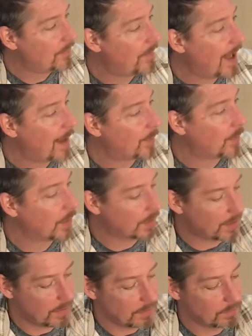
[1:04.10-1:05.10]

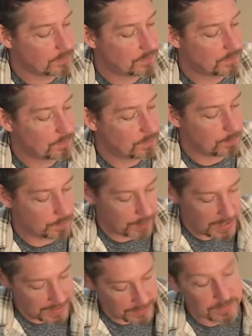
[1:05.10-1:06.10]
fabric,
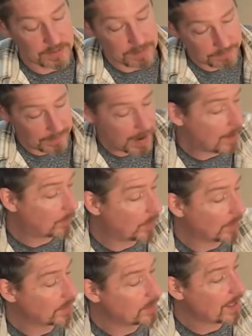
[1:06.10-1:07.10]
paisley
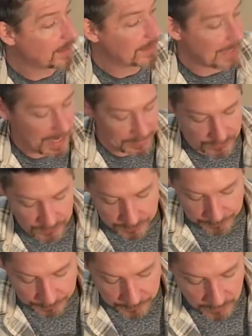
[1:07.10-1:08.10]
fabric Telecaster.
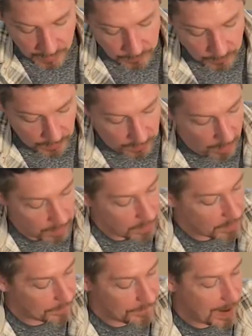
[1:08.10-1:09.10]
I'm not calling
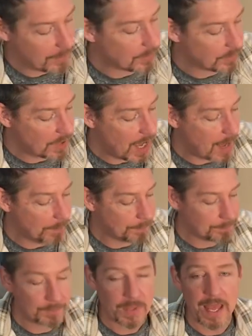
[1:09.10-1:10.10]
it a fabric
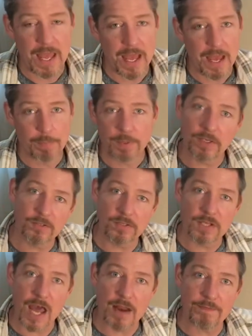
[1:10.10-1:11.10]
top because
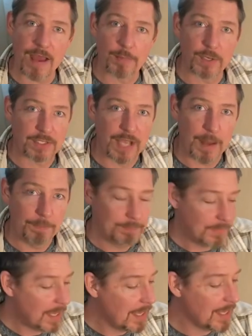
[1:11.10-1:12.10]
it's not a fabric top.
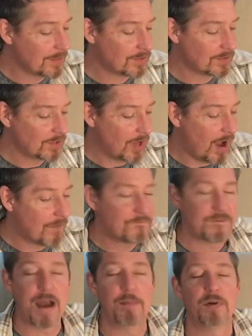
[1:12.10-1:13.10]
It's a
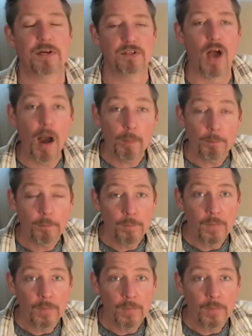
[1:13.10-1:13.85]
fabric top